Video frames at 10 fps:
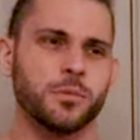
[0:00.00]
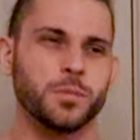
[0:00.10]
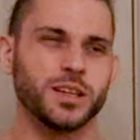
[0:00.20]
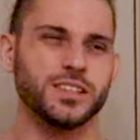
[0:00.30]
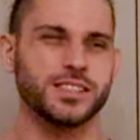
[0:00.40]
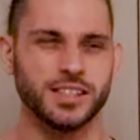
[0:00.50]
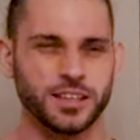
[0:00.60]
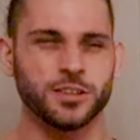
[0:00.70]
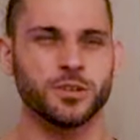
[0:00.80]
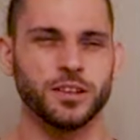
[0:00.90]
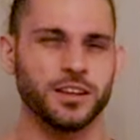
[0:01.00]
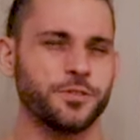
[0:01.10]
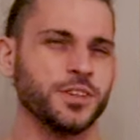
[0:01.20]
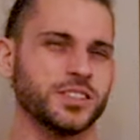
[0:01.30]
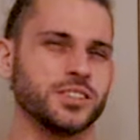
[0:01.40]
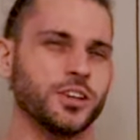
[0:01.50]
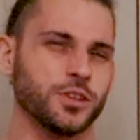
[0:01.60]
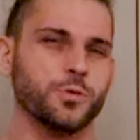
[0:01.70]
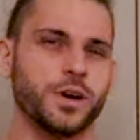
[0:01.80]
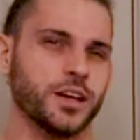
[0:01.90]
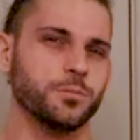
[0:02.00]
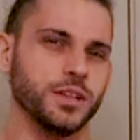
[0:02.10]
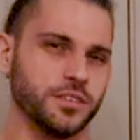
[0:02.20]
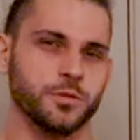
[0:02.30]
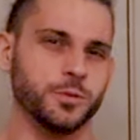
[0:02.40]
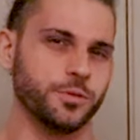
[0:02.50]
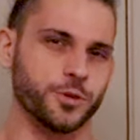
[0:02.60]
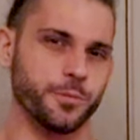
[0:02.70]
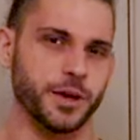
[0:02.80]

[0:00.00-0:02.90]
but still Liv is not quite believable for